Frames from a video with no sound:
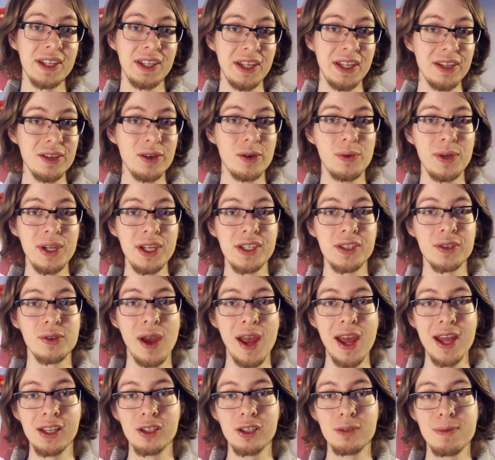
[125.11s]
Inarritu
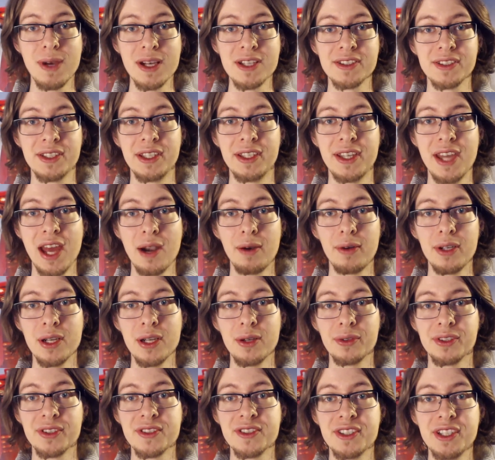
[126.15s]
and Lubezki carry
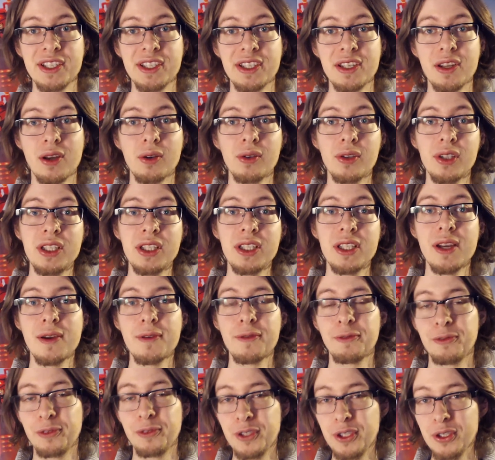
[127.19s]
out the scene in only a
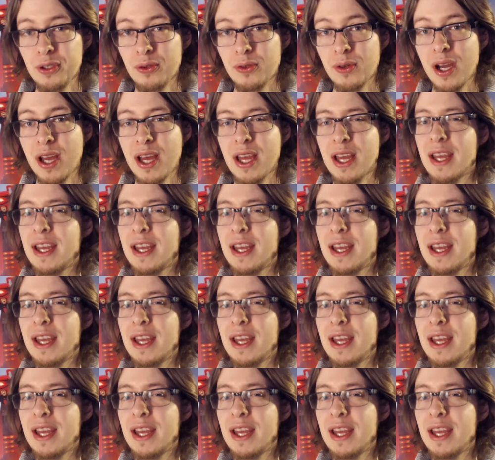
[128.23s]
few